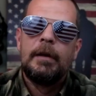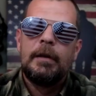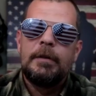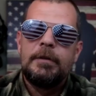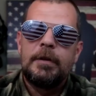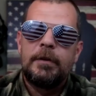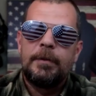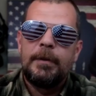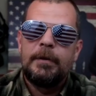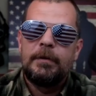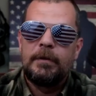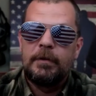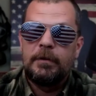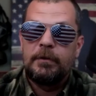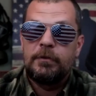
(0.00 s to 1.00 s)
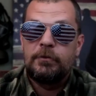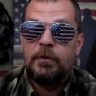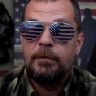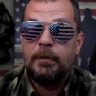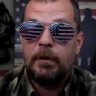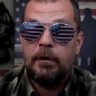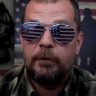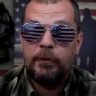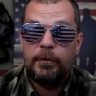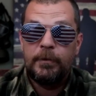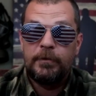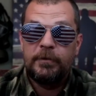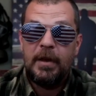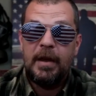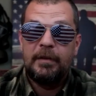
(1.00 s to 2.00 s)
Gentleman's is extremely comfortable.
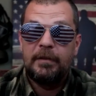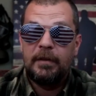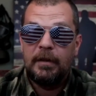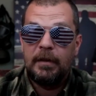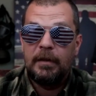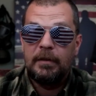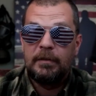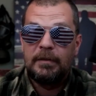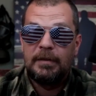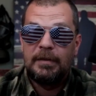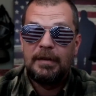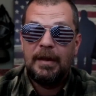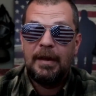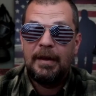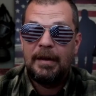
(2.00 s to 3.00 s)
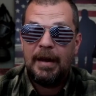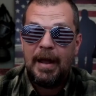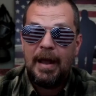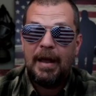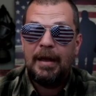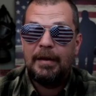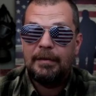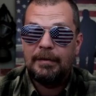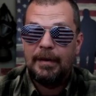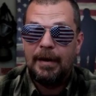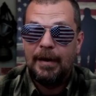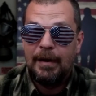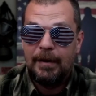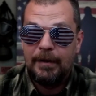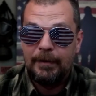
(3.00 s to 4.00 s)
Sizing is dead ass
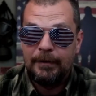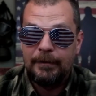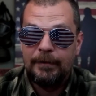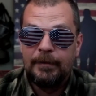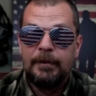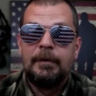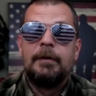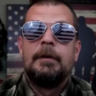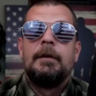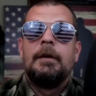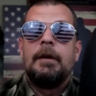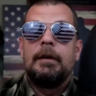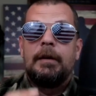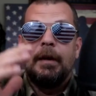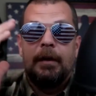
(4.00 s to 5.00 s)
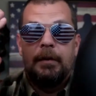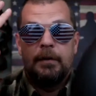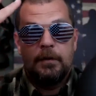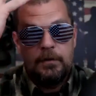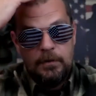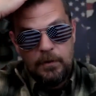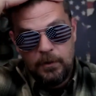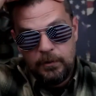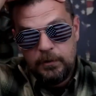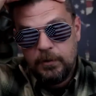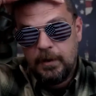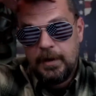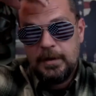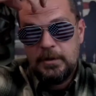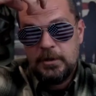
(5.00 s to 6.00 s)
on. Again, know your
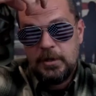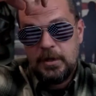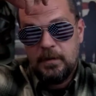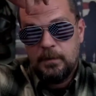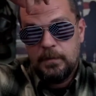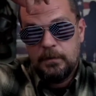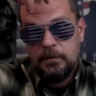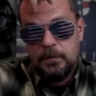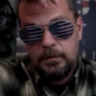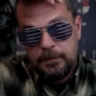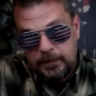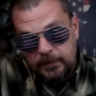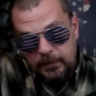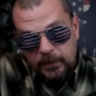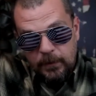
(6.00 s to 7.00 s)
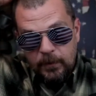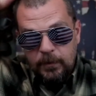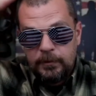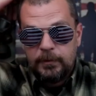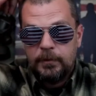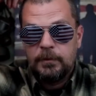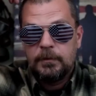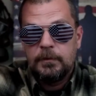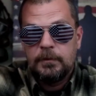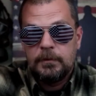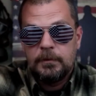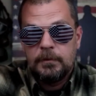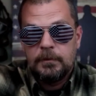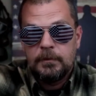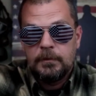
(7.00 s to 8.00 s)
head shape. If it's an oval,
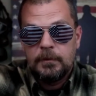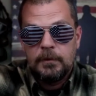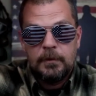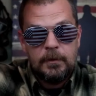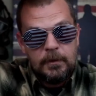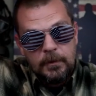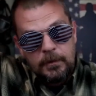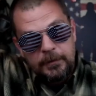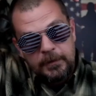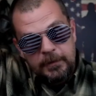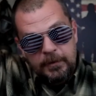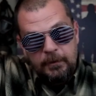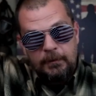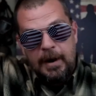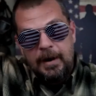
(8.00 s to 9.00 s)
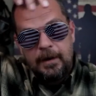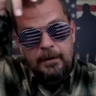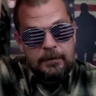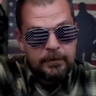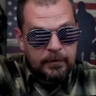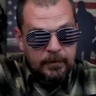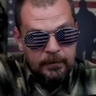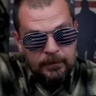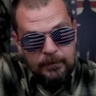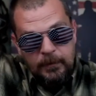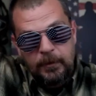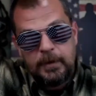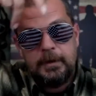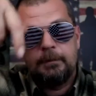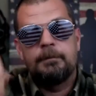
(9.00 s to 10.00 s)
or if it's around some
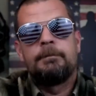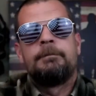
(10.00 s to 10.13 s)
great